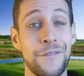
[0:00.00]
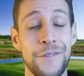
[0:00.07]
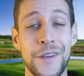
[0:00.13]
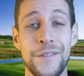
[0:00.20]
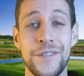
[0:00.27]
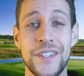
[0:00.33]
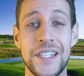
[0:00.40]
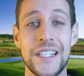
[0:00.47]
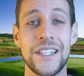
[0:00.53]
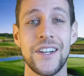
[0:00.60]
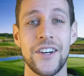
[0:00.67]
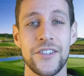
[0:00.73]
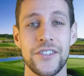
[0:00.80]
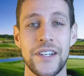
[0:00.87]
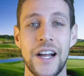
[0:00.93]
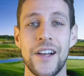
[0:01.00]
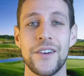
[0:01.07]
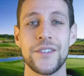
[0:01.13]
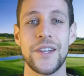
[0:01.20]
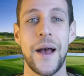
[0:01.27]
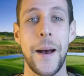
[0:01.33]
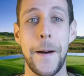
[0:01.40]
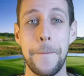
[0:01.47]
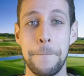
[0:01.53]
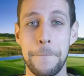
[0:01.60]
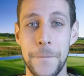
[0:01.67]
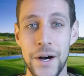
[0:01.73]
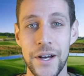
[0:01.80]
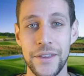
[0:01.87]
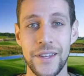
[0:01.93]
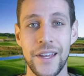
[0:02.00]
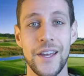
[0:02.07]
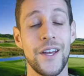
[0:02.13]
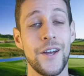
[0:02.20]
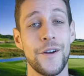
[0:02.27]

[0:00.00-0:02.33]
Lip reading: $1,500 a month